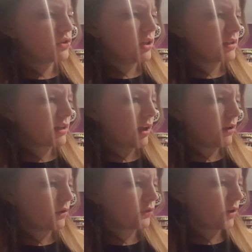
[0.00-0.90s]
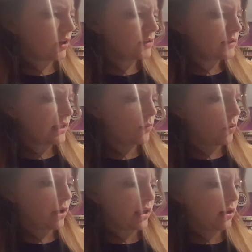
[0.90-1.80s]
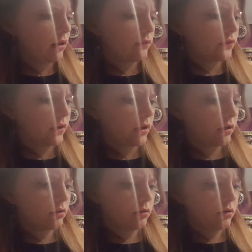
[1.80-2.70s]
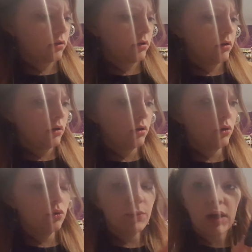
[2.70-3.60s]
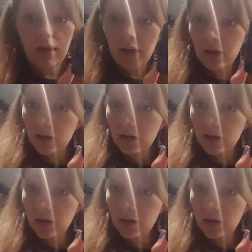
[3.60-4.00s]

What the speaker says: she is Chaos. I can see why he loves her. Lumine.